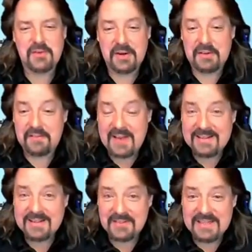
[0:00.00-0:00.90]

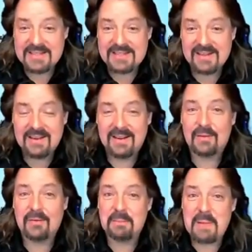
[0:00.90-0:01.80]
effectiveness,
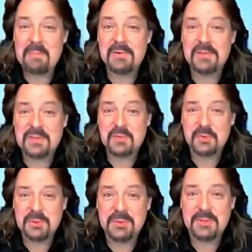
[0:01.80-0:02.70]
Remember this
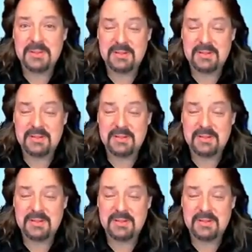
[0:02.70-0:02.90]
rule.